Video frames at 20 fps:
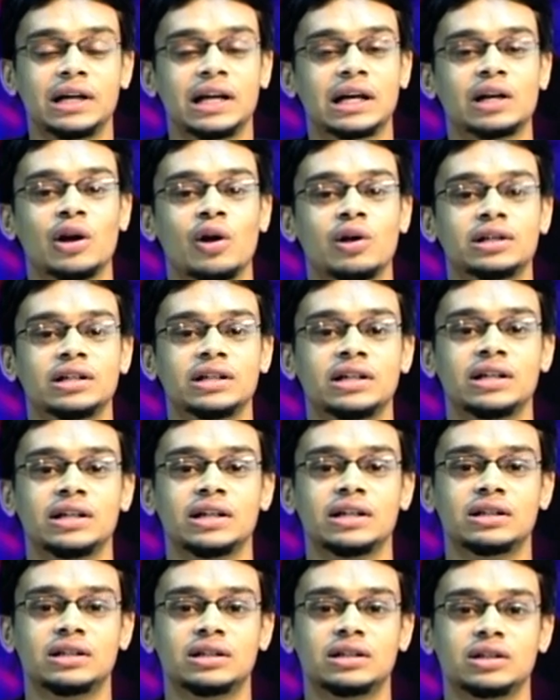technology
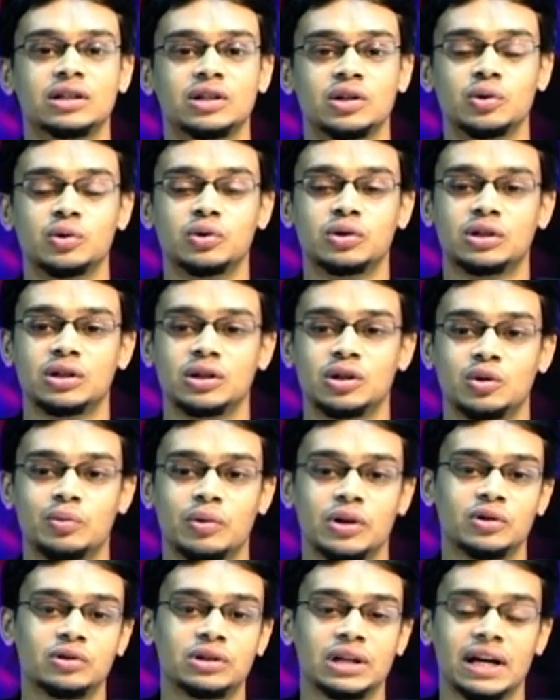is used to
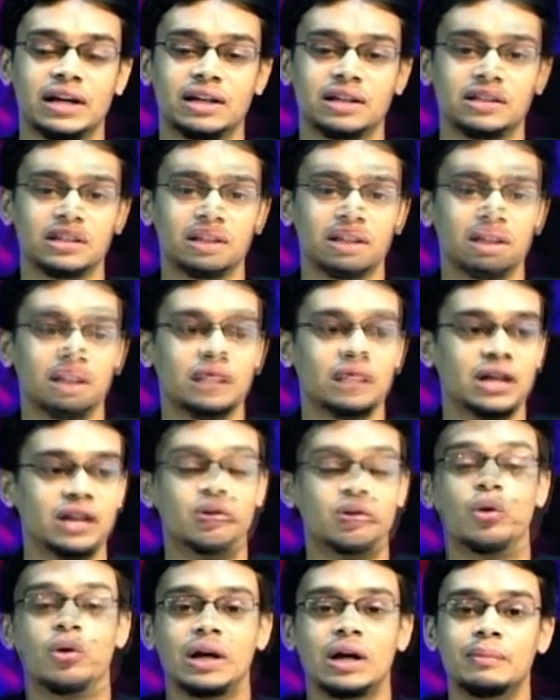produce electricity is
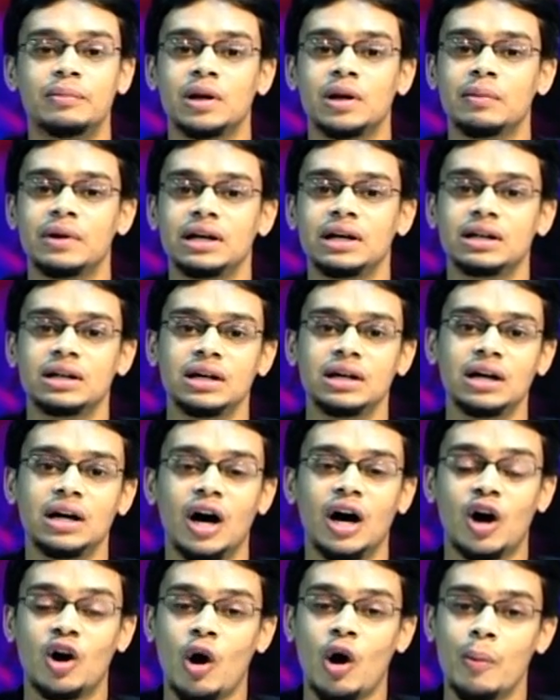going to implement
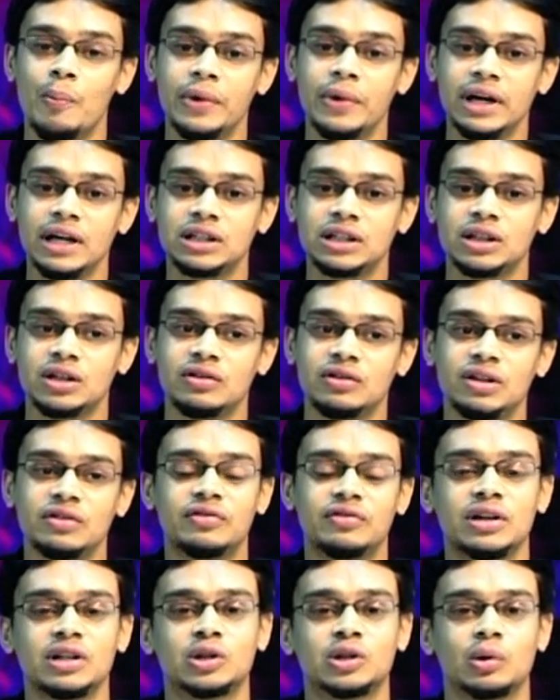a combination of
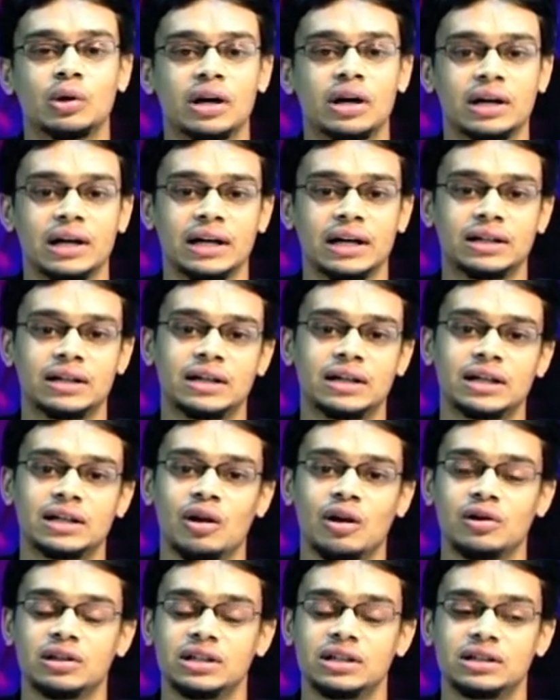different solar collector
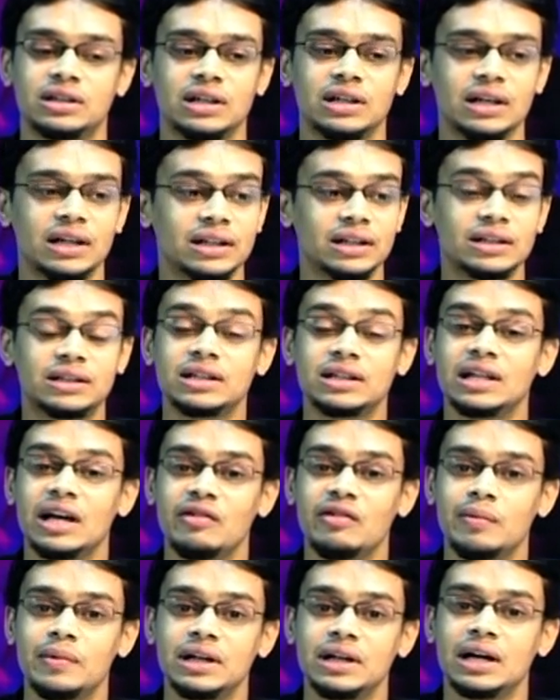technologies. This has
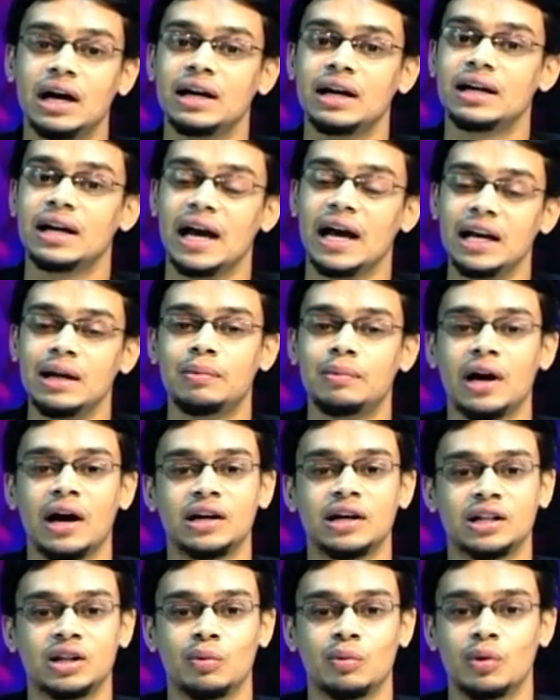never been done in any
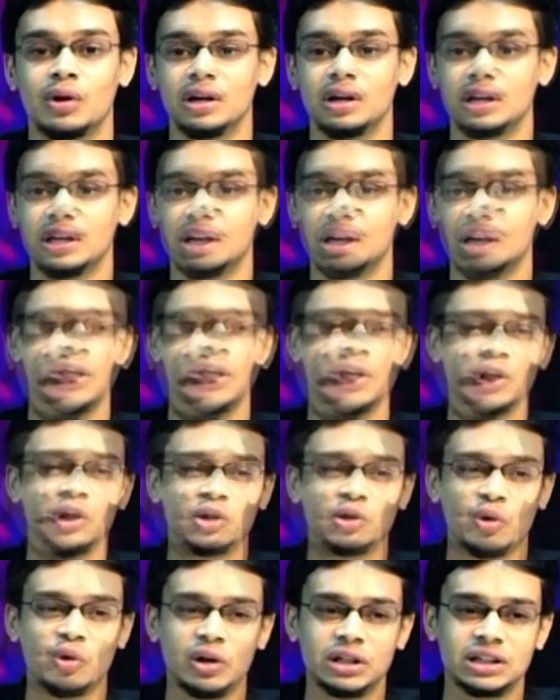plant in the world.
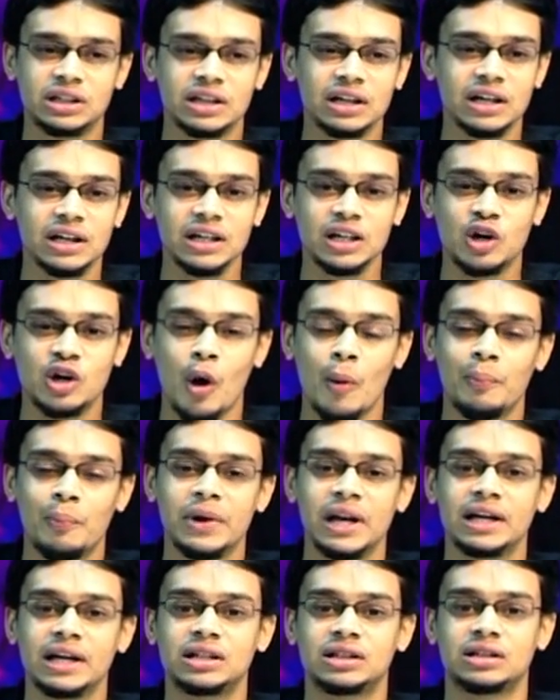So it's really
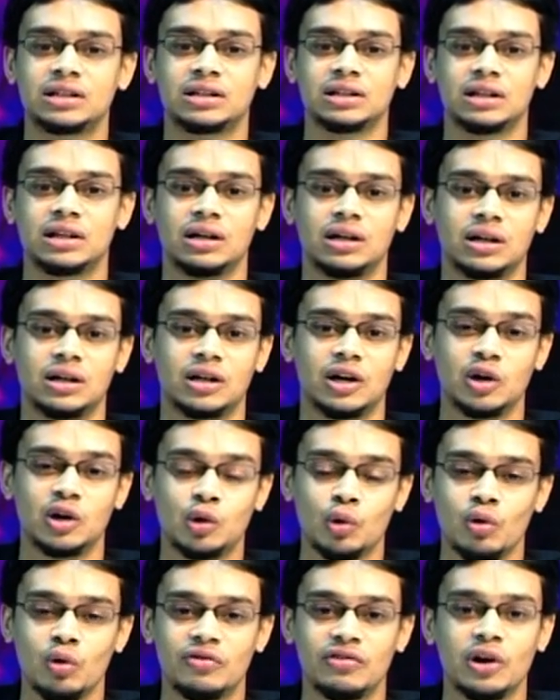complex uh,
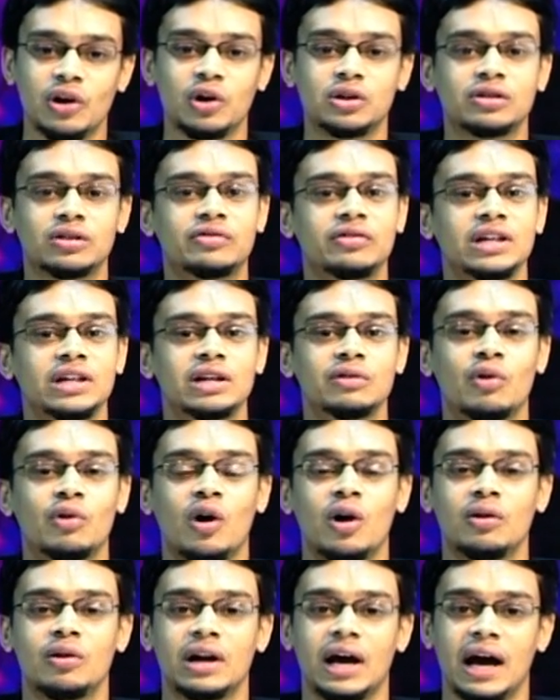control philosophy
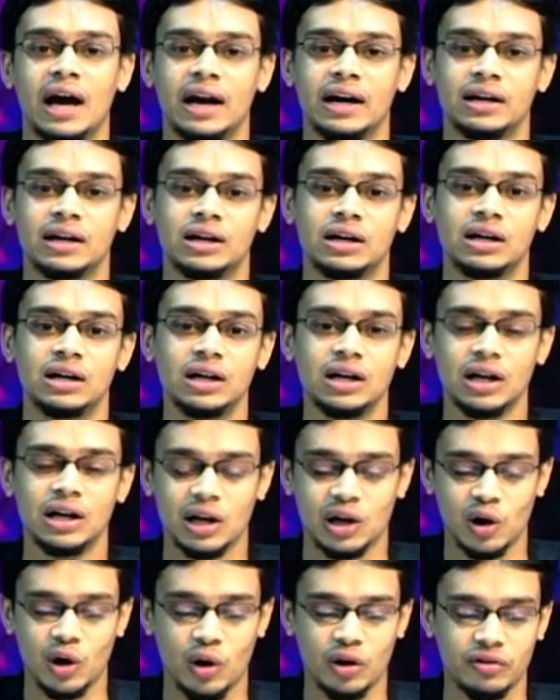involved and a uh,
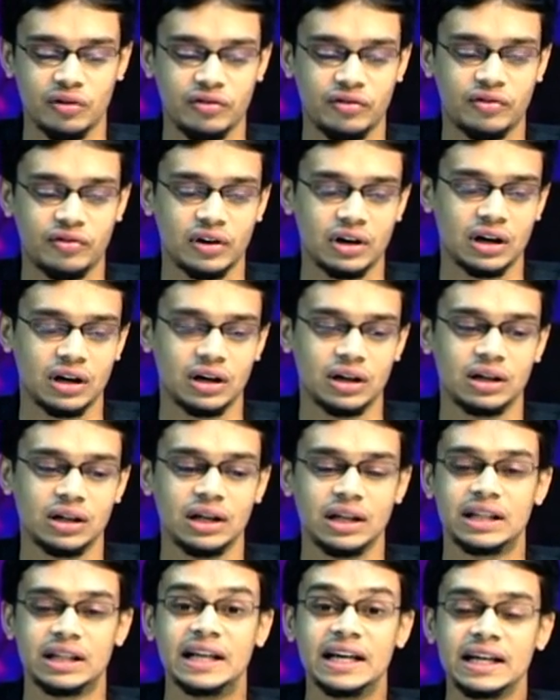lot of uh,
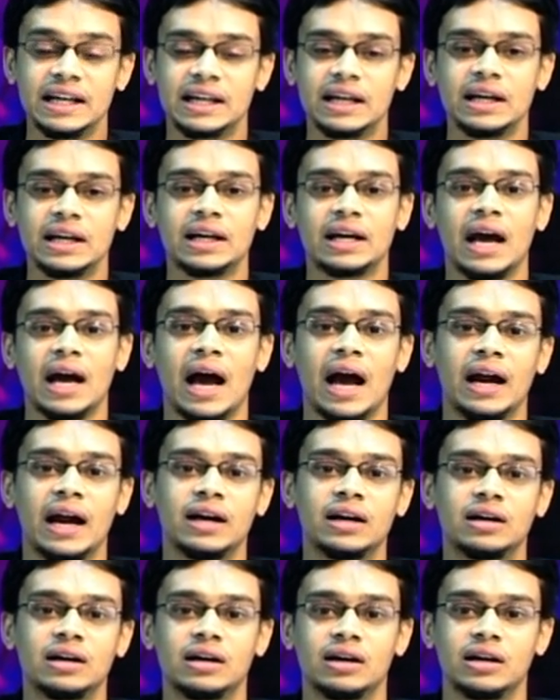thinking
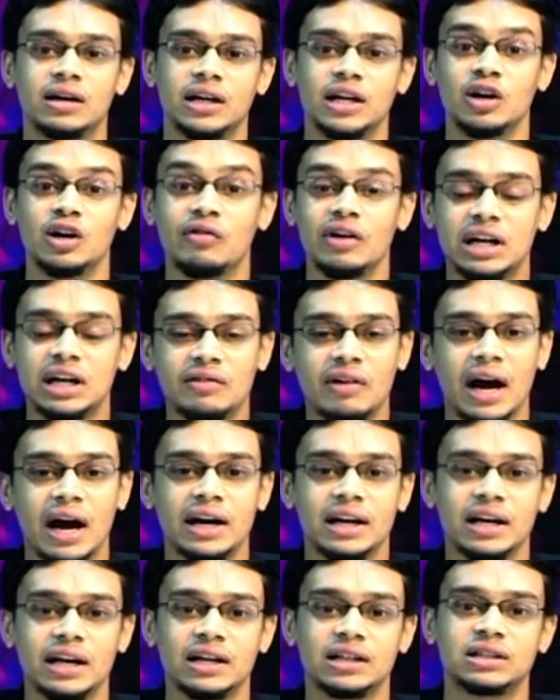and uh, innovative
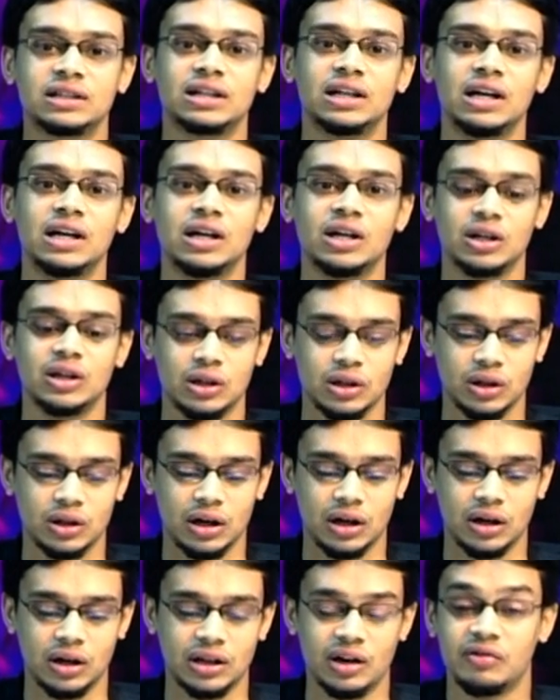ideas
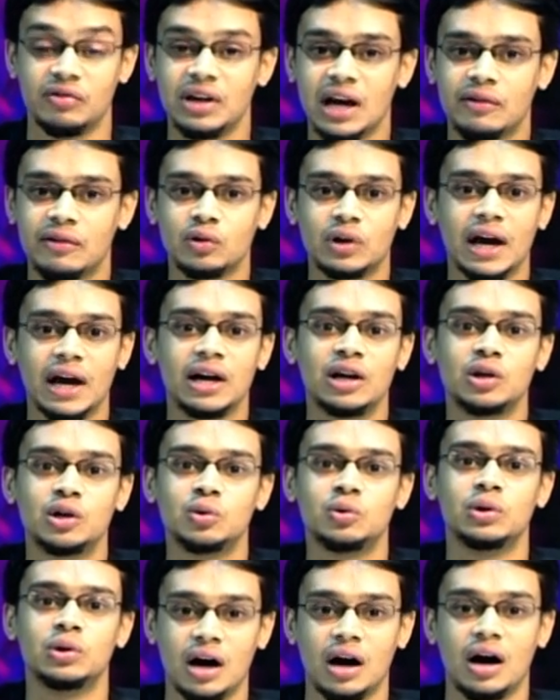uh, that we have to get
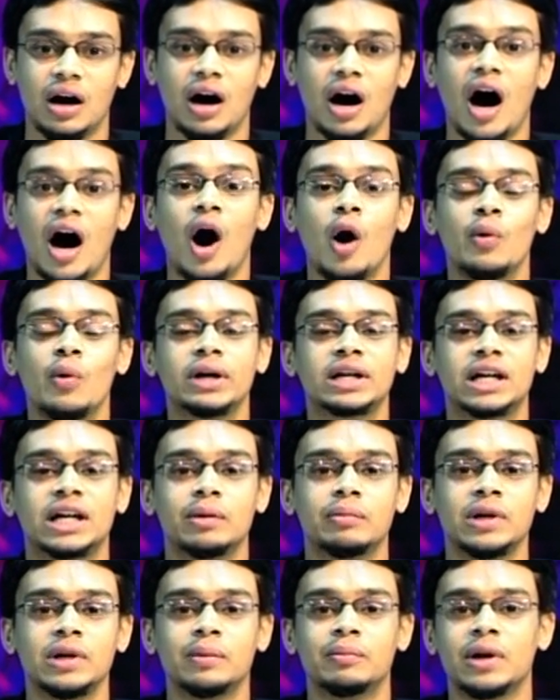into how it
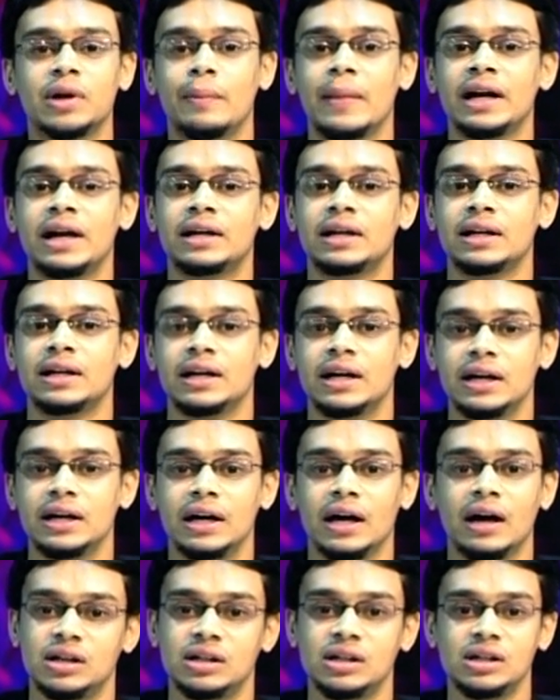can be implemented in
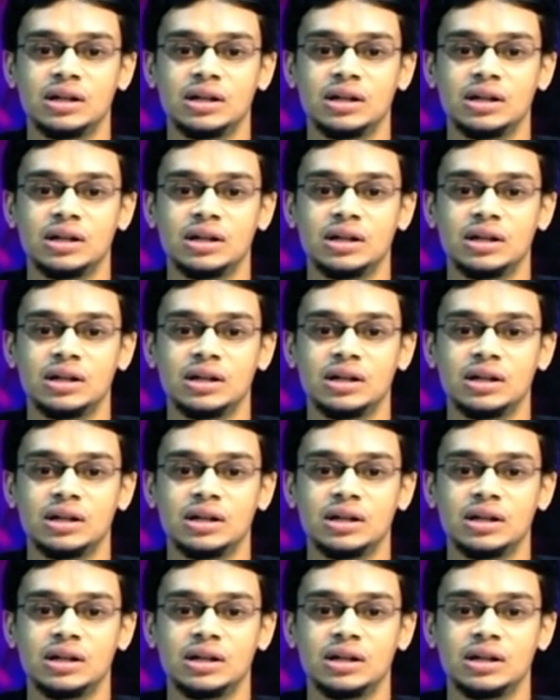India,